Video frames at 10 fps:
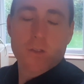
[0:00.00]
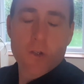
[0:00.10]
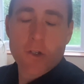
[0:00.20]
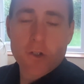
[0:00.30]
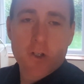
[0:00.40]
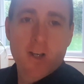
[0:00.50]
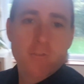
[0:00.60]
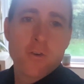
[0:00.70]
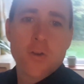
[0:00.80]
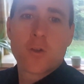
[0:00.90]
that you can
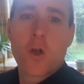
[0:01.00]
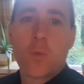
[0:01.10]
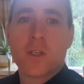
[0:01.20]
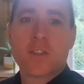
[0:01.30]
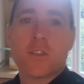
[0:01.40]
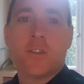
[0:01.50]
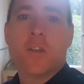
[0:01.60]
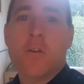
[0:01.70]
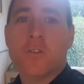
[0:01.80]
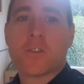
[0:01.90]
have your own carpets
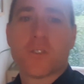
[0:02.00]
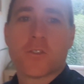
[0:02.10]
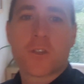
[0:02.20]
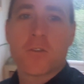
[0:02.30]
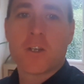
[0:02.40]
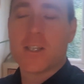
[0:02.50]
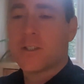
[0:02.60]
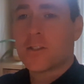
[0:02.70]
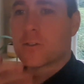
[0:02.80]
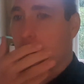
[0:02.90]
and ovens and stuff cleaned.
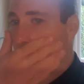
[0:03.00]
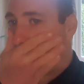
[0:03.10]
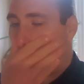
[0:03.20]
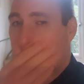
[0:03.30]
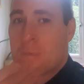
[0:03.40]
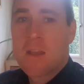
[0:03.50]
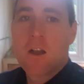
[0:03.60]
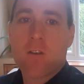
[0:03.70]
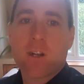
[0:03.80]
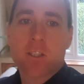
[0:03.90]
So
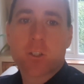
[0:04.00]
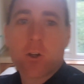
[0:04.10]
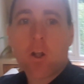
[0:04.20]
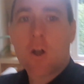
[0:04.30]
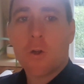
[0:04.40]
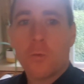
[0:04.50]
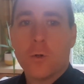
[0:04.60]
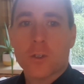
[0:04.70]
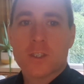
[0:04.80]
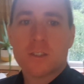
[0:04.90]
I've actually got Kyle
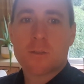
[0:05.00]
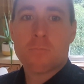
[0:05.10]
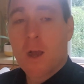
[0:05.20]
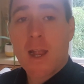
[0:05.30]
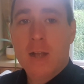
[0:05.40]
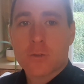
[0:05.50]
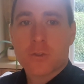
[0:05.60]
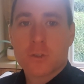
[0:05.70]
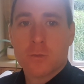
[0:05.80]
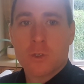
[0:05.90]
booked into my house
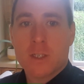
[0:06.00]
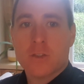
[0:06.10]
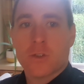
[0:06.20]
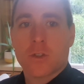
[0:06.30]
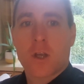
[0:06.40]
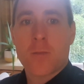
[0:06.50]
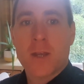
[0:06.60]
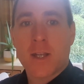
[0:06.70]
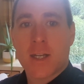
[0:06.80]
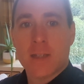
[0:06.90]
this morning to come
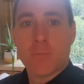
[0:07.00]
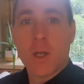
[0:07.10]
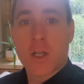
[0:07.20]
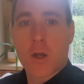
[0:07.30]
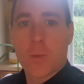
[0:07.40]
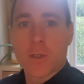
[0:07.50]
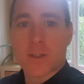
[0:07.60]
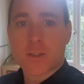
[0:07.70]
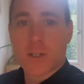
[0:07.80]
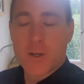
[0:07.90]
in and clean my
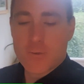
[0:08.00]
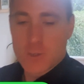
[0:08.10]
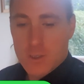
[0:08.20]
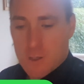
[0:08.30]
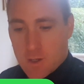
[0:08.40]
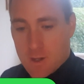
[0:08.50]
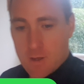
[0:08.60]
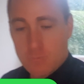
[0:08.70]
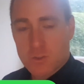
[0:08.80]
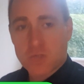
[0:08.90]
carpets and oven.
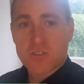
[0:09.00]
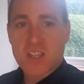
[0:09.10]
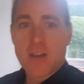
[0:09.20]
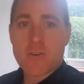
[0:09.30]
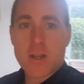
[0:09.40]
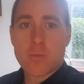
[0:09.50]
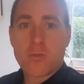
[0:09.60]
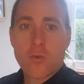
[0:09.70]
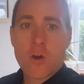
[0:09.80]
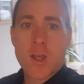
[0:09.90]
Um, so I'm just getting ready
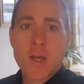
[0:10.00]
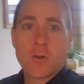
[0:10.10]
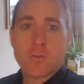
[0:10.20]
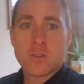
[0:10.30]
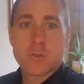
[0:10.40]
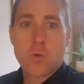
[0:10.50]
before I head off into